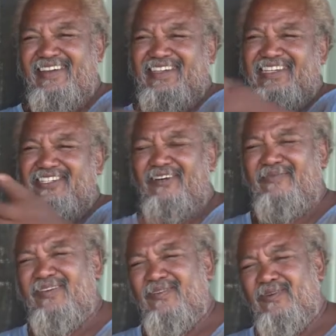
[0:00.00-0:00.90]
and they showed
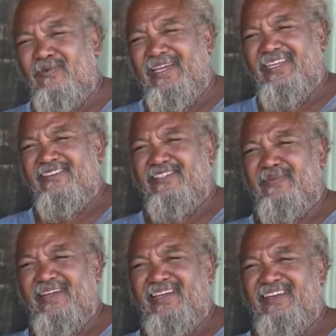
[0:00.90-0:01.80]
me what weed to
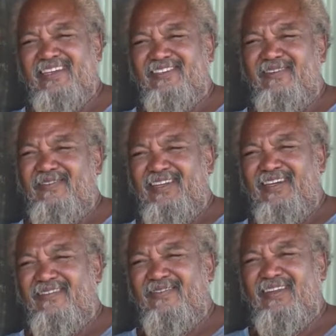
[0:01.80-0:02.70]
spray and that's all we
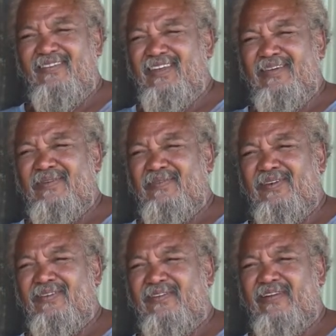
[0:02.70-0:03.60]
done. We never have
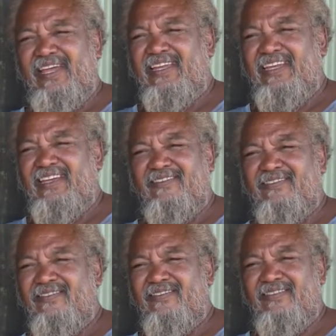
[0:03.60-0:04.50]
no training
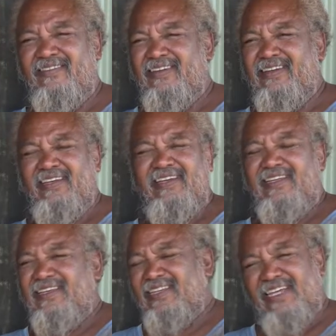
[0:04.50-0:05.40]
or
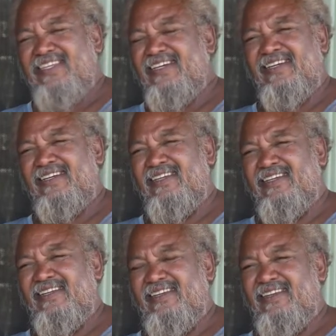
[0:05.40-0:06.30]
nothing like that.
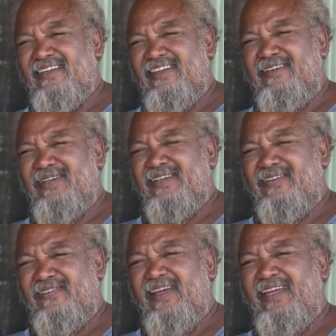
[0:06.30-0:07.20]
Not even a
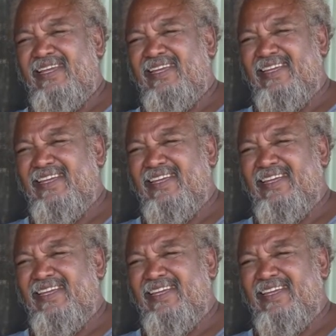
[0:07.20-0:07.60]
training.